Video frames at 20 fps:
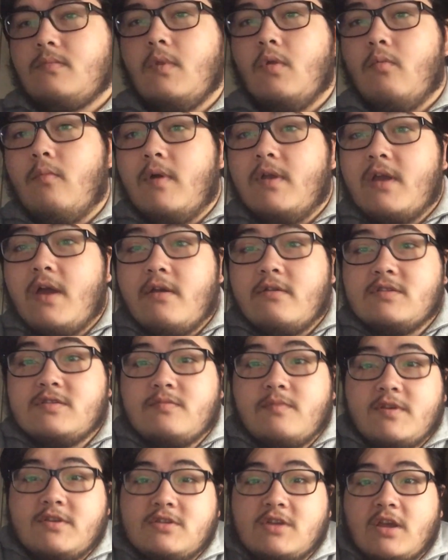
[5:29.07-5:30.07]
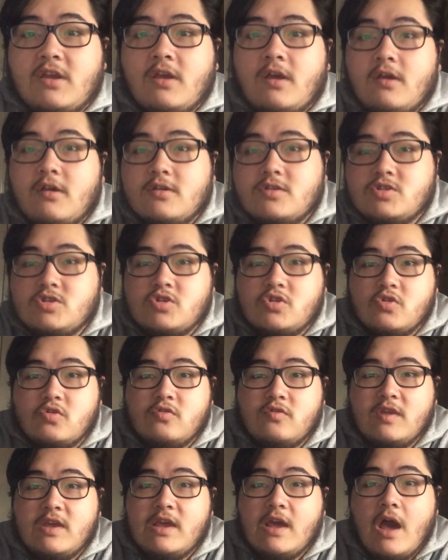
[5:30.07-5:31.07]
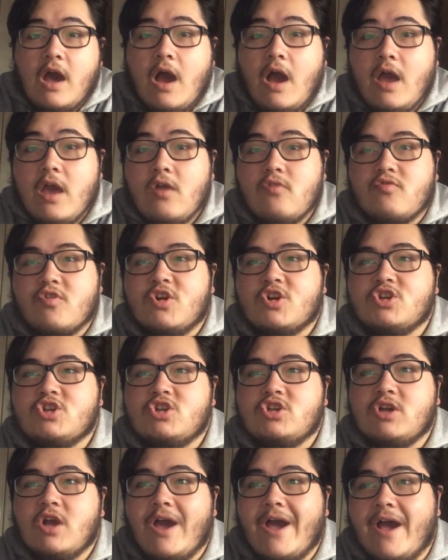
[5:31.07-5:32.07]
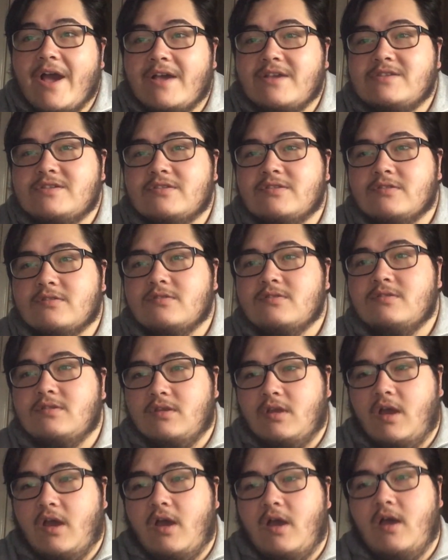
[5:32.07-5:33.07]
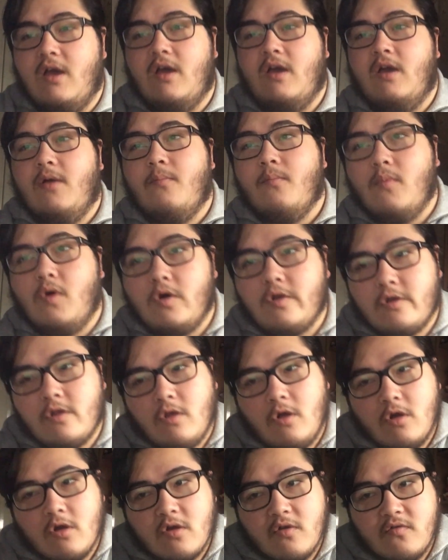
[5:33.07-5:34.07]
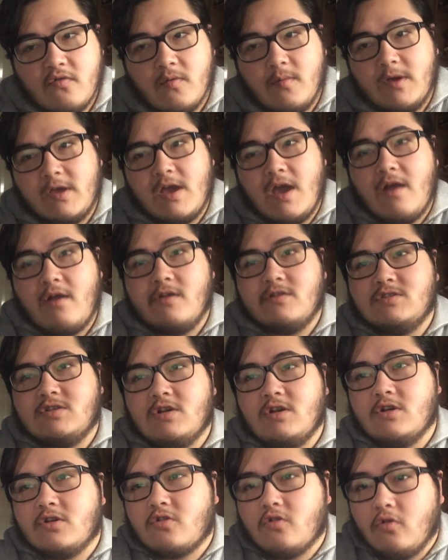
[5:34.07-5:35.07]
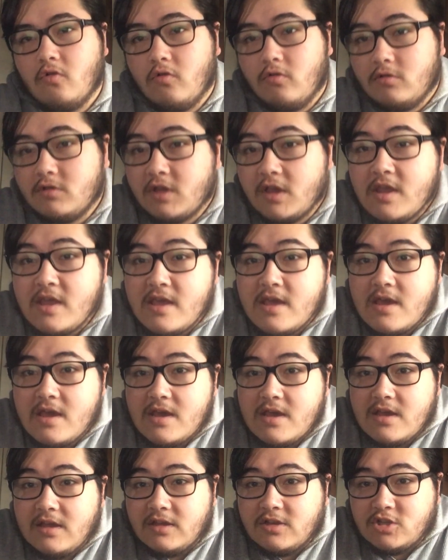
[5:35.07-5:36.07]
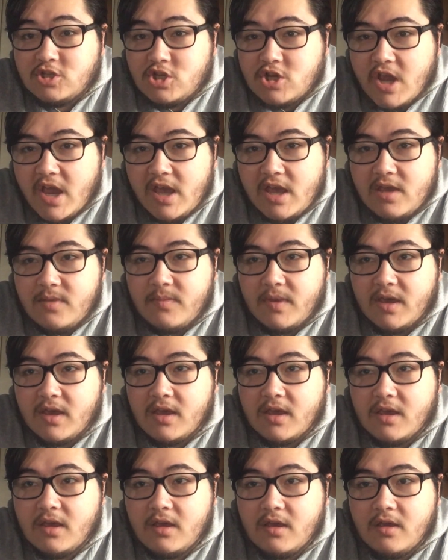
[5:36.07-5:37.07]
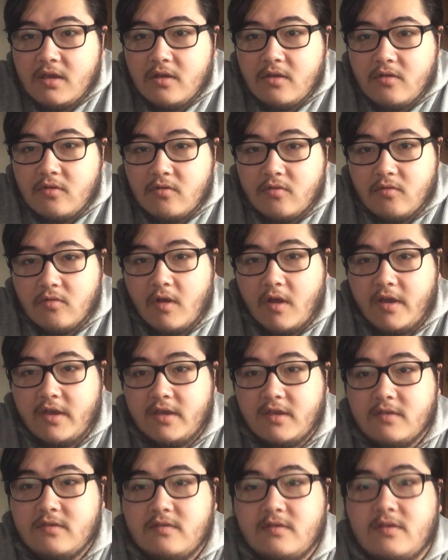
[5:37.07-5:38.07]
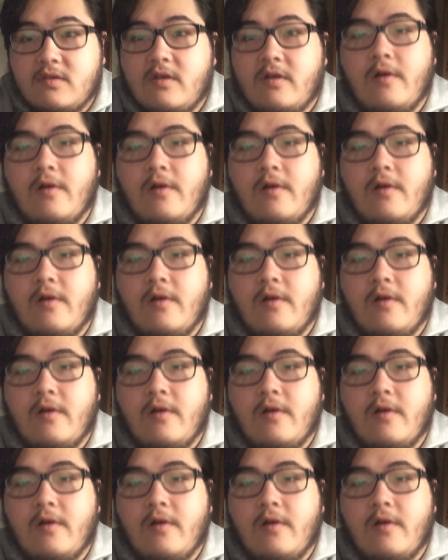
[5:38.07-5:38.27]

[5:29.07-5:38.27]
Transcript: We're now switching to the Irish accent. A monologue from a character called Jamie. Right.